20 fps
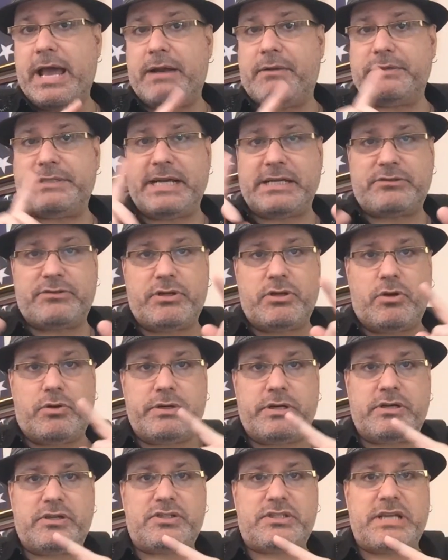And I was actually
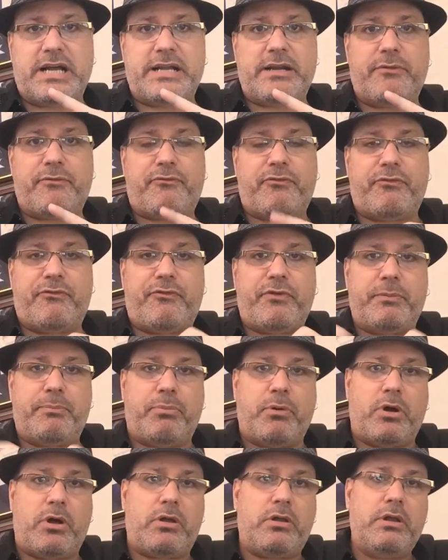going there to sign up for
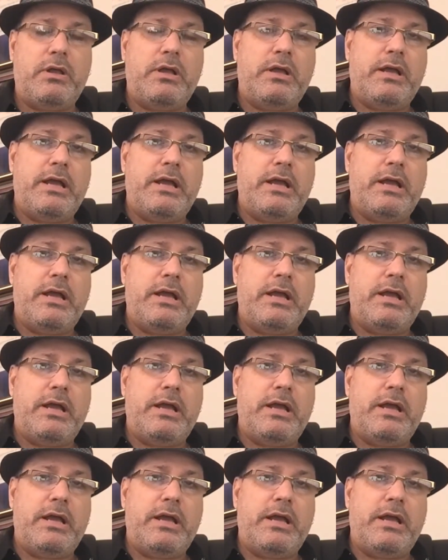football.